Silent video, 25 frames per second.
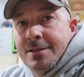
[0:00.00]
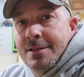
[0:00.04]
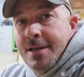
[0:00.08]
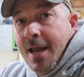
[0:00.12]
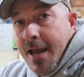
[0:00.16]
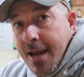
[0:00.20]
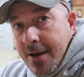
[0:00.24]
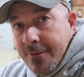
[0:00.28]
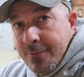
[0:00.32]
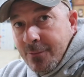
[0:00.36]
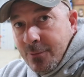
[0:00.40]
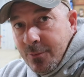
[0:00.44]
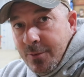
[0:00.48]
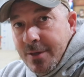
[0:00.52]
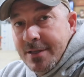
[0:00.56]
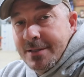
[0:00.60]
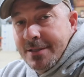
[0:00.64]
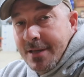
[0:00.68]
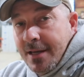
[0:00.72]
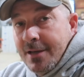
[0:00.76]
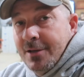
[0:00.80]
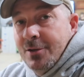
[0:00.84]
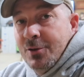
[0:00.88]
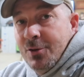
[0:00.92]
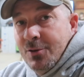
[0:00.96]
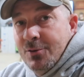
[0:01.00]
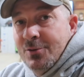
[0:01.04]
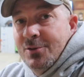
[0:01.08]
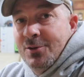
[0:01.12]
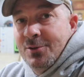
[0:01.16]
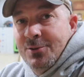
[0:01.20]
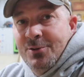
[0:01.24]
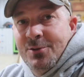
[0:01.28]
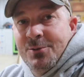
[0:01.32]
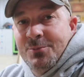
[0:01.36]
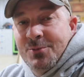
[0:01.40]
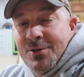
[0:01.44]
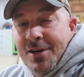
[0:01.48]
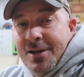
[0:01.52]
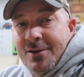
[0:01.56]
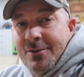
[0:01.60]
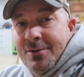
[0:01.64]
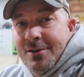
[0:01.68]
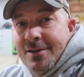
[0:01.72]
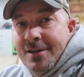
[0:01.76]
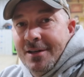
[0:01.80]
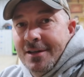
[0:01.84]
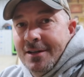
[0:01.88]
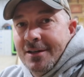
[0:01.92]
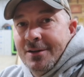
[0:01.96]
several. He's got a huge YouTube channel
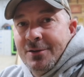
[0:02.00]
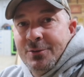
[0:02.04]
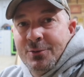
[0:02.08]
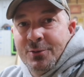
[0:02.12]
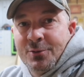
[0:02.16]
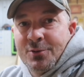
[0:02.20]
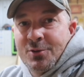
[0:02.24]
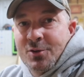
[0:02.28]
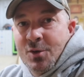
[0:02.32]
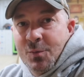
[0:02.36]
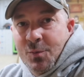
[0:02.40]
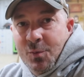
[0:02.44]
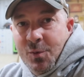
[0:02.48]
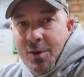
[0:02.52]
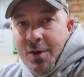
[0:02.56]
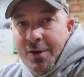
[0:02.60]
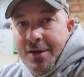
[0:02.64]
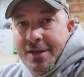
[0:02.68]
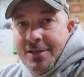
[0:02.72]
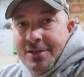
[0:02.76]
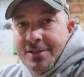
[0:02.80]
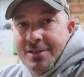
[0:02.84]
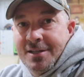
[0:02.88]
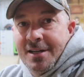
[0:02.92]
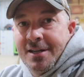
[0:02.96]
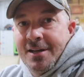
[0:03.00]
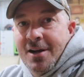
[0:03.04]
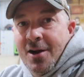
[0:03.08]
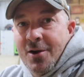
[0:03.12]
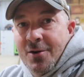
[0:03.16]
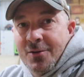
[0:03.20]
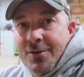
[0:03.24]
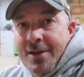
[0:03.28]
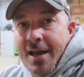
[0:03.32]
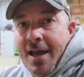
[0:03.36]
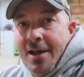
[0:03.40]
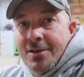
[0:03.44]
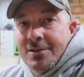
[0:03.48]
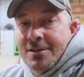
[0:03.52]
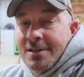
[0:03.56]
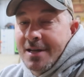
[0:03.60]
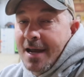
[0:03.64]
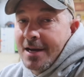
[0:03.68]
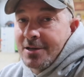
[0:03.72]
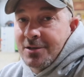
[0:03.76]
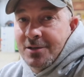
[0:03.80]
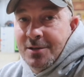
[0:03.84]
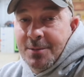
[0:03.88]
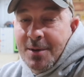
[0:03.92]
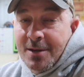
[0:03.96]
doing super well. He just hit 100,000,
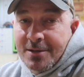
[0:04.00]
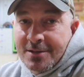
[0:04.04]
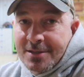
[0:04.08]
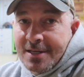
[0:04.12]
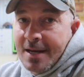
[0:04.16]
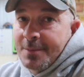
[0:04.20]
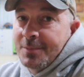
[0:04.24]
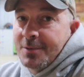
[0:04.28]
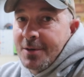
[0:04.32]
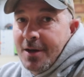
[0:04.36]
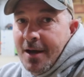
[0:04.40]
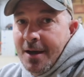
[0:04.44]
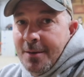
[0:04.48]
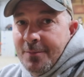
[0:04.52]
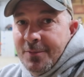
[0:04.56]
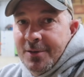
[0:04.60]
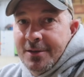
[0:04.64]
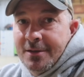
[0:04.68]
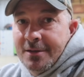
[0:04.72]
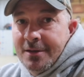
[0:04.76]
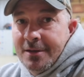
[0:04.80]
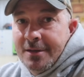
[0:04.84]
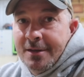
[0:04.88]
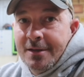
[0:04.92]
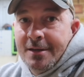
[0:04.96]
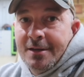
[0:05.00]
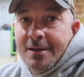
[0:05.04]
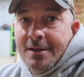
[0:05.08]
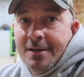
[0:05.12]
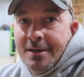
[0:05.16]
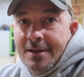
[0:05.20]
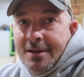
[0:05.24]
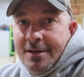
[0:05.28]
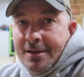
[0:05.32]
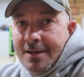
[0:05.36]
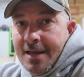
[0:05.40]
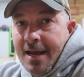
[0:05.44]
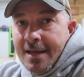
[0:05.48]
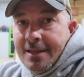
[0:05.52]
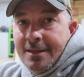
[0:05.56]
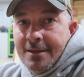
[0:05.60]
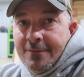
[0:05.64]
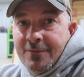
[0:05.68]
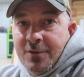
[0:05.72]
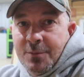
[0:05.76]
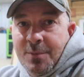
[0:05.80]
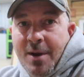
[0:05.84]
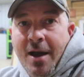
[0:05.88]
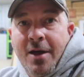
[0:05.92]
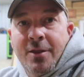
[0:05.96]
actually about the same time that Nathan
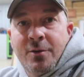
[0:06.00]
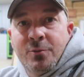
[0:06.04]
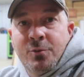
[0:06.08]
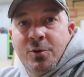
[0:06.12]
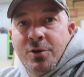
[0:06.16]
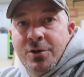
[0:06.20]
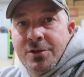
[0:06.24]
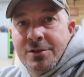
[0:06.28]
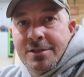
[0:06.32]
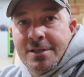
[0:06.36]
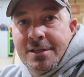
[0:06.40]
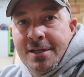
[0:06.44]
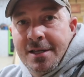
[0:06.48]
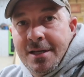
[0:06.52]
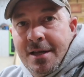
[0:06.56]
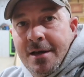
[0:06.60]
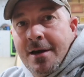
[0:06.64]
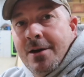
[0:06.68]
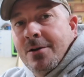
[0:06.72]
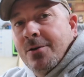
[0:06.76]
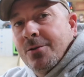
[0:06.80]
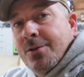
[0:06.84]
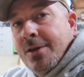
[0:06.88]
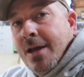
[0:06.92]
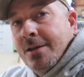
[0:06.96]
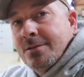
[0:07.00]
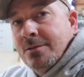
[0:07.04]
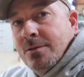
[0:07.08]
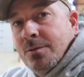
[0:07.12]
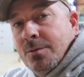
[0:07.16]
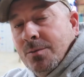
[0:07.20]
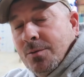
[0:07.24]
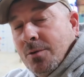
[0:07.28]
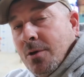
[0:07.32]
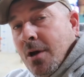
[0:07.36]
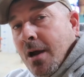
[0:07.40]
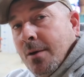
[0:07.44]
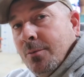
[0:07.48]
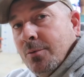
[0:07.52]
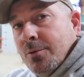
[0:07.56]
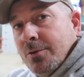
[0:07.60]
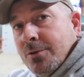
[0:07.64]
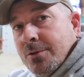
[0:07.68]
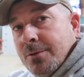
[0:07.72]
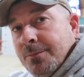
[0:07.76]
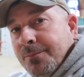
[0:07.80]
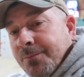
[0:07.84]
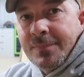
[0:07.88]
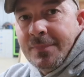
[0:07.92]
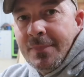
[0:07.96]
from Out of the Woods hit 100,000
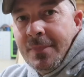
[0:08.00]
subscribers.